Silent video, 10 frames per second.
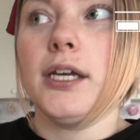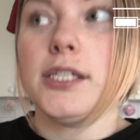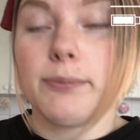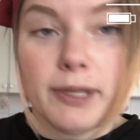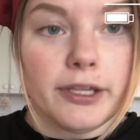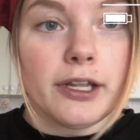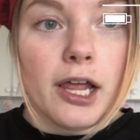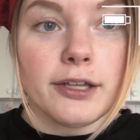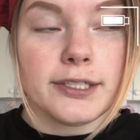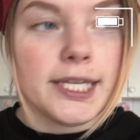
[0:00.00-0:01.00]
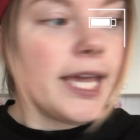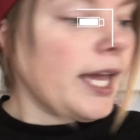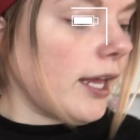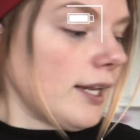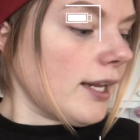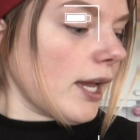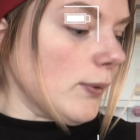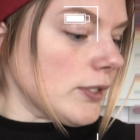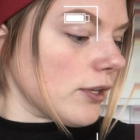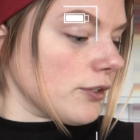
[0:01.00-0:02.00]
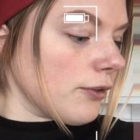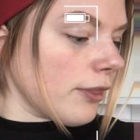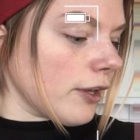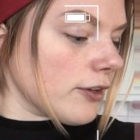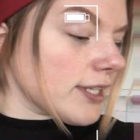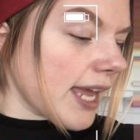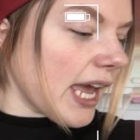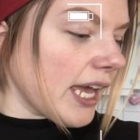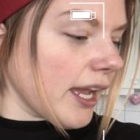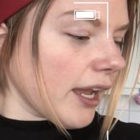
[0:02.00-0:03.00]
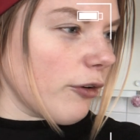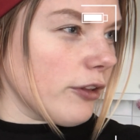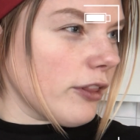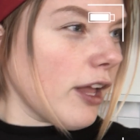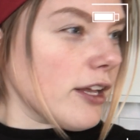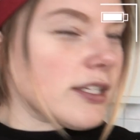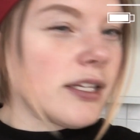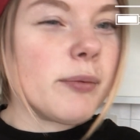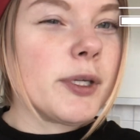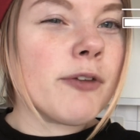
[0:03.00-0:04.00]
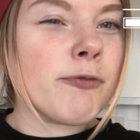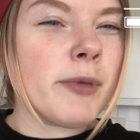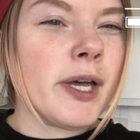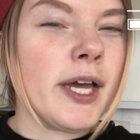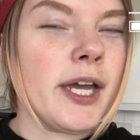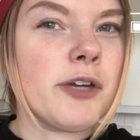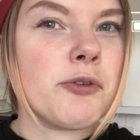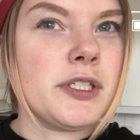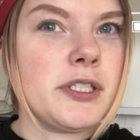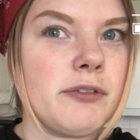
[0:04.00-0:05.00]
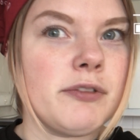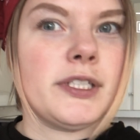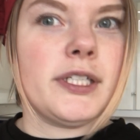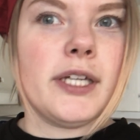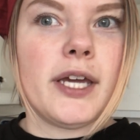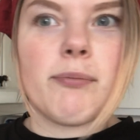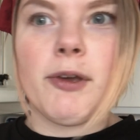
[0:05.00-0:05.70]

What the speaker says: smelled a lot. And I was starting to think, because I lost a little bit of my creativity and my